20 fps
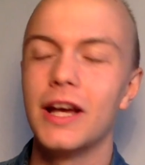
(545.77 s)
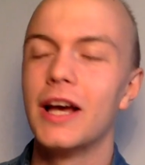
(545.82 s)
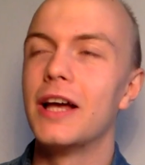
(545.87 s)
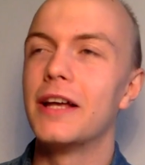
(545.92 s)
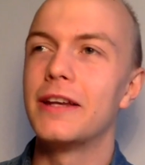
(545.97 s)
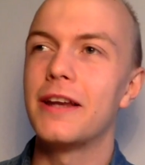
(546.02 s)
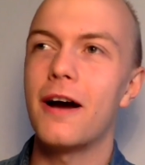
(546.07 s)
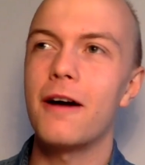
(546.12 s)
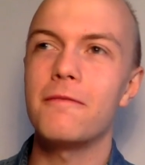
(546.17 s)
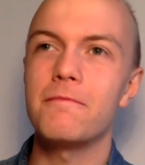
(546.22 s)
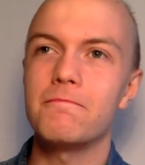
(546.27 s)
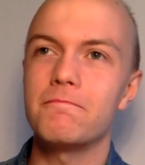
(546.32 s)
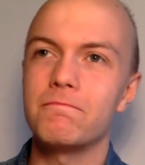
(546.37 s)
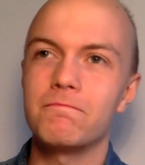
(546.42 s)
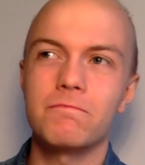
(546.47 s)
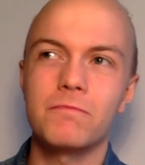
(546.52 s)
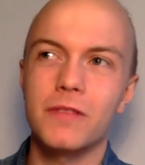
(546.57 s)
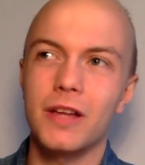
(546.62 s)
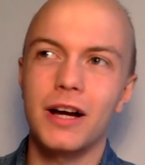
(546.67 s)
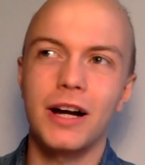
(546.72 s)
Now,
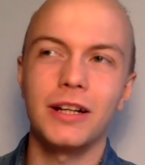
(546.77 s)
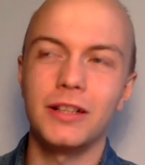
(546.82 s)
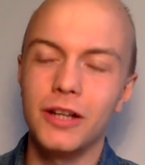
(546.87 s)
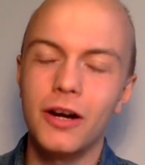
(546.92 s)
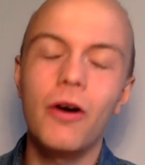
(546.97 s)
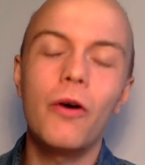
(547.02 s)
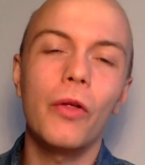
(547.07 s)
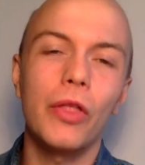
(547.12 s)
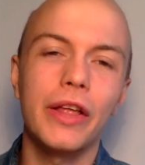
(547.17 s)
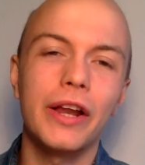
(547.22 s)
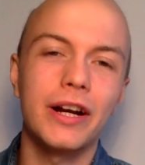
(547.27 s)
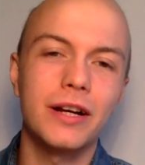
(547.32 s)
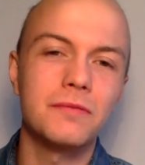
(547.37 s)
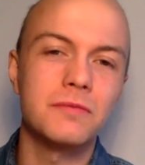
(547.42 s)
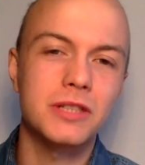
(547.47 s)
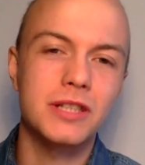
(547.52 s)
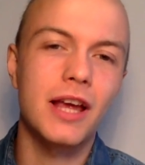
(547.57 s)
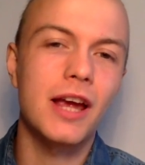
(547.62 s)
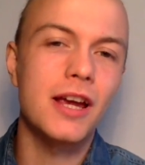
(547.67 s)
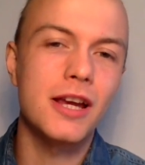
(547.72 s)
I know that I'm
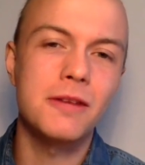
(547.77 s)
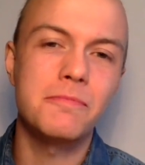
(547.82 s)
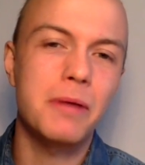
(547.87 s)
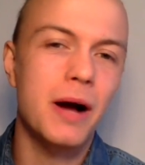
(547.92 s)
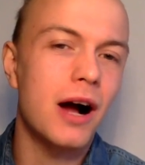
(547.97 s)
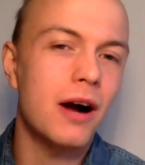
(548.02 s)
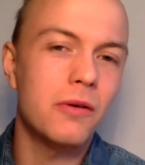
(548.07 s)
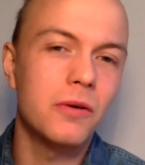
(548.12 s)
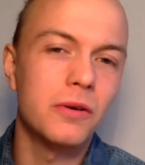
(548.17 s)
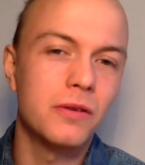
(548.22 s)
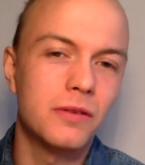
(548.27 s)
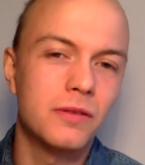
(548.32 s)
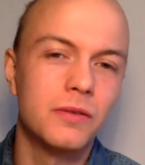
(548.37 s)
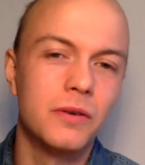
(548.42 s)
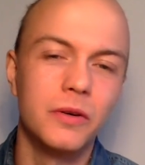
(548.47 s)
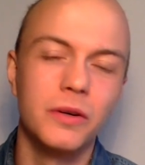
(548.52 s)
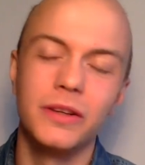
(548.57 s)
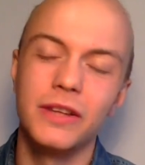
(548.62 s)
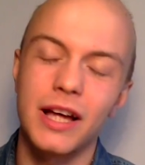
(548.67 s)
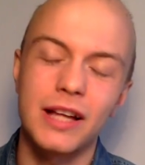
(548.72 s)
saying power
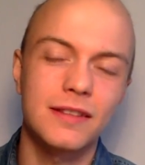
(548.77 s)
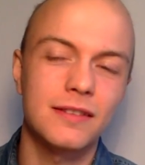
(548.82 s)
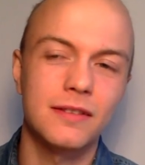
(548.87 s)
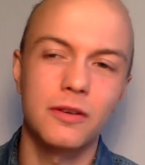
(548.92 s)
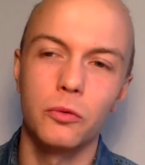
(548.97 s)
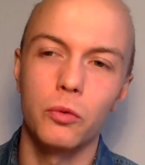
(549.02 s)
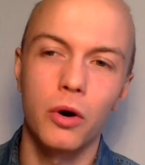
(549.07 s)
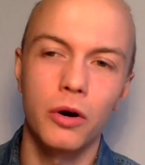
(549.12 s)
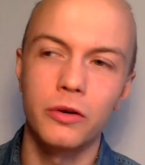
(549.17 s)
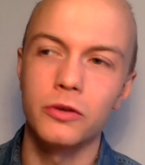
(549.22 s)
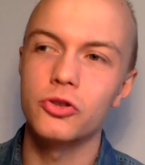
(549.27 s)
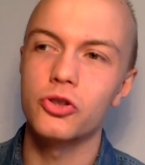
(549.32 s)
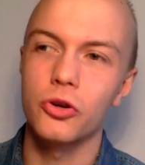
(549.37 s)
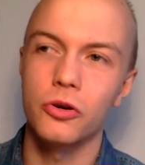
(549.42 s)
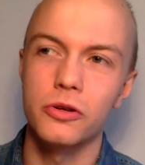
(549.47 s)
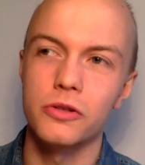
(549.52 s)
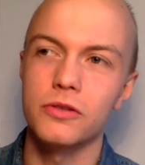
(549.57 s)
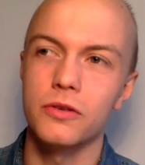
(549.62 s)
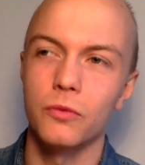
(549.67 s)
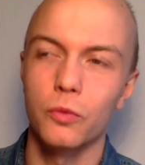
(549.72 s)
through and that's the wrong
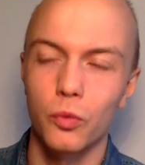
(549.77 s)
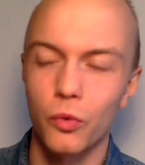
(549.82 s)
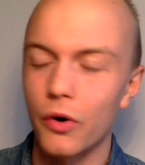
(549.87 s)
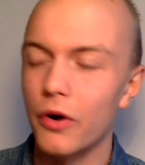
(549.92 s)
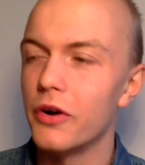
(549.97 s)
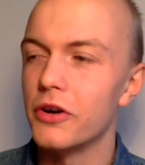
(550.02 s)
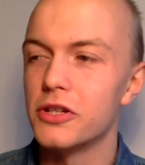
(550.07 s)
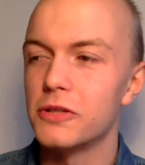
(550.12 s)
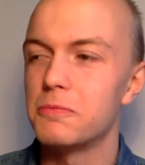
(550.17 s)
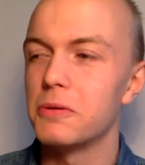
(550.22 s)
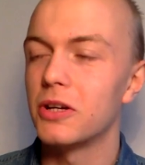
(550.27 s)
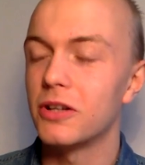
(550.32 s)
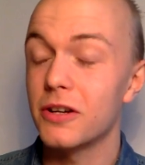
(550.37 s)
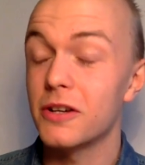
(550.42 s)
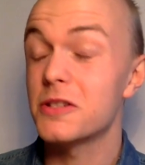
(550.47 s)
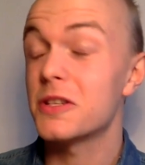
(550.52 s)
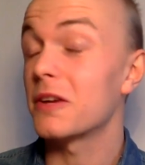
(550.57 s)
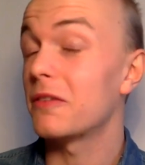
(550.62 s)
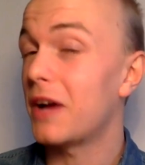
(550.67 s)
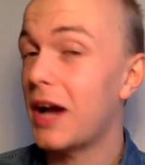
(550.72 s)
choice of words
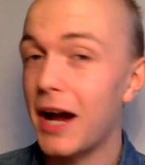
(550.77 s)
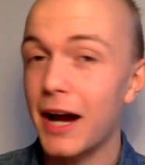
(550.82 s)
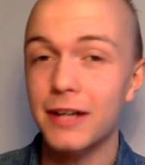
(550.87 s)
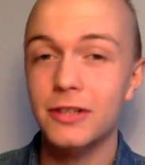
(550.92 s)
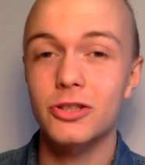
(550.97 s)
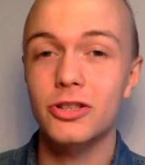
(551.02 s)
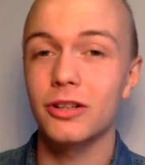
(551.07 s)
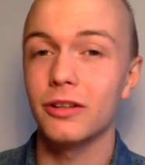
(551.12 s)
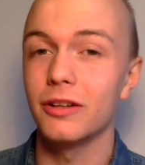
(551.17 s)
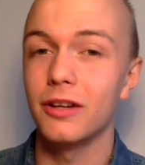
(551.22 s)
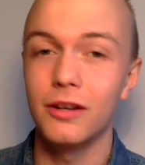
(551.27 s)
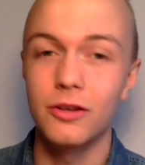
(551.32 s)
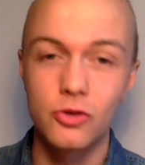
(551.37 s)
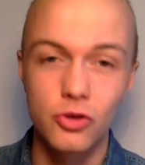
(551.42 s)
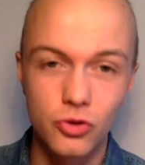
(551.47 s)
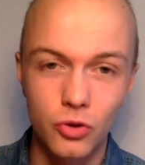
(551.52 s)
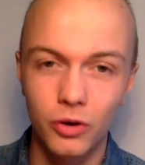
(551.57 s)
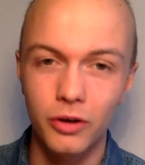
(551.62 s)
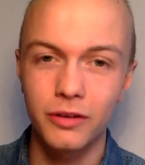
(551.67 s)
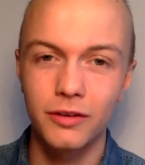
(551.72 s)
because I've actually
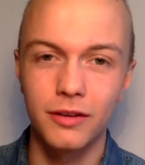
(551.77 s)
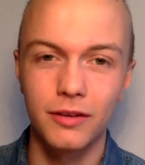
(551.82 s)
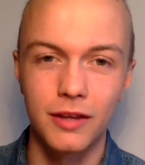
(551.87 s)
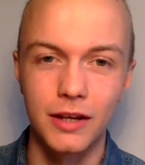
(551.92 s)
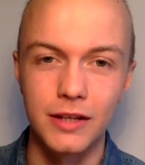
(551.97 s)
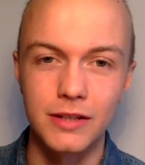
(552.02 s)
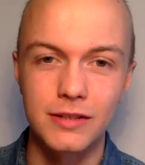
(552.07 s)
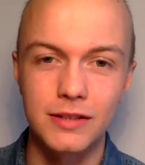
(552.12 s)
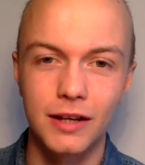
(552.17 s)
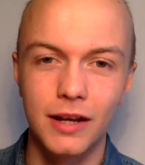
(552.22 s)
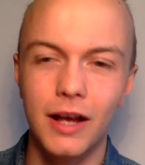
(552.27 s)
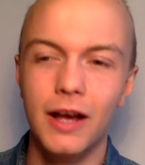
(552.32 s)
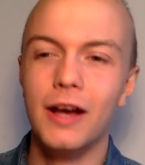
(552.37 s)
enjoyed this.